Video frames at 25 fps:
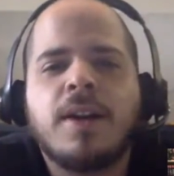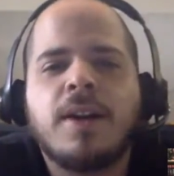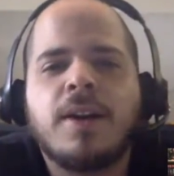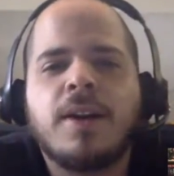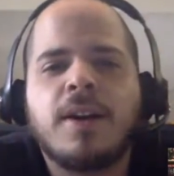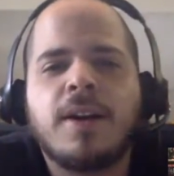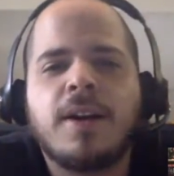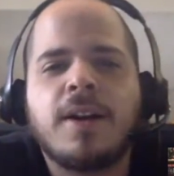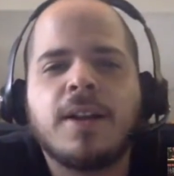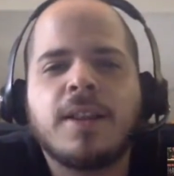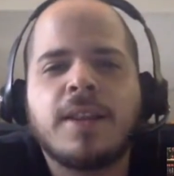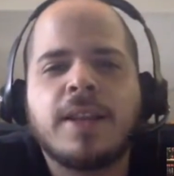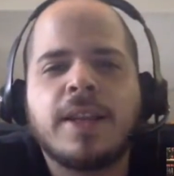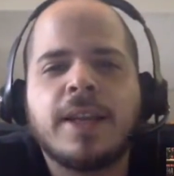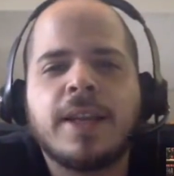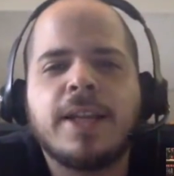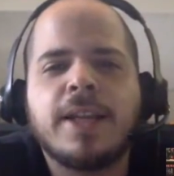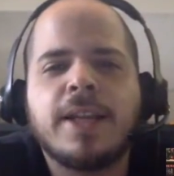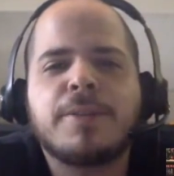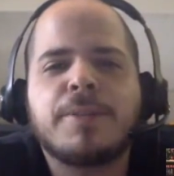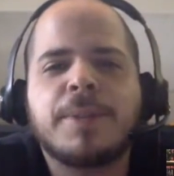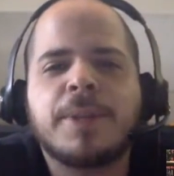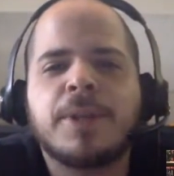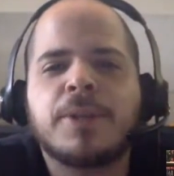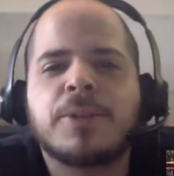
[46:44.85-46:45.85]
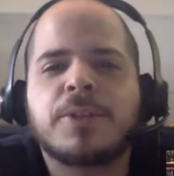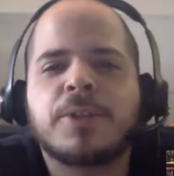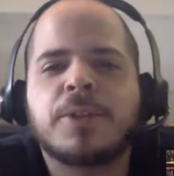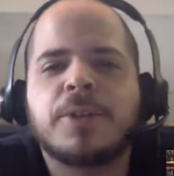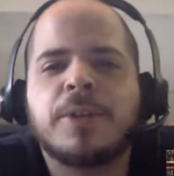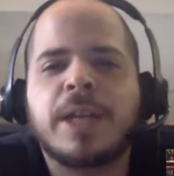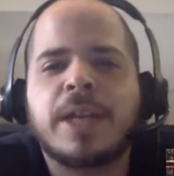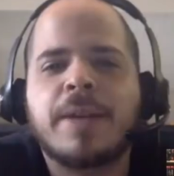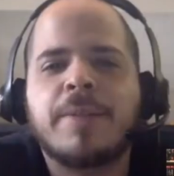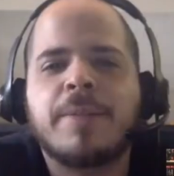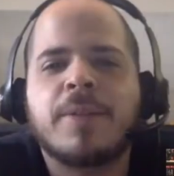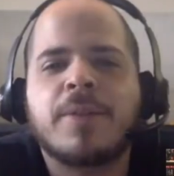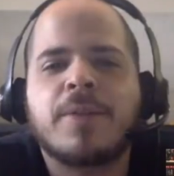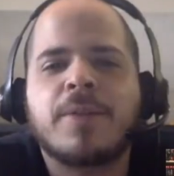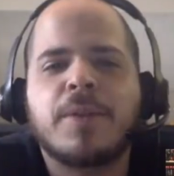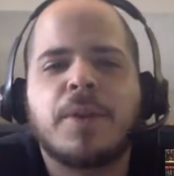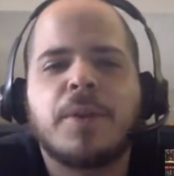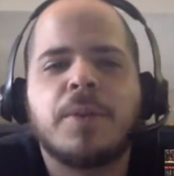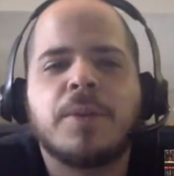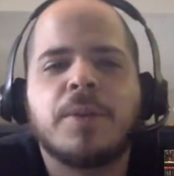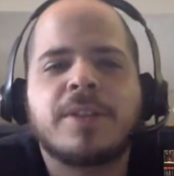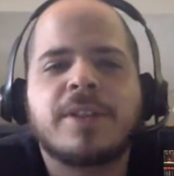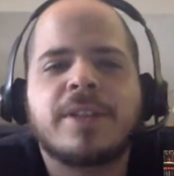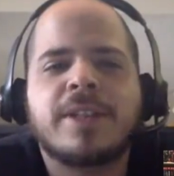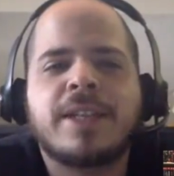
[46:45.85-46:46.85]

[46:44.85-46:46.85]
on the HBO show Game of Thrones,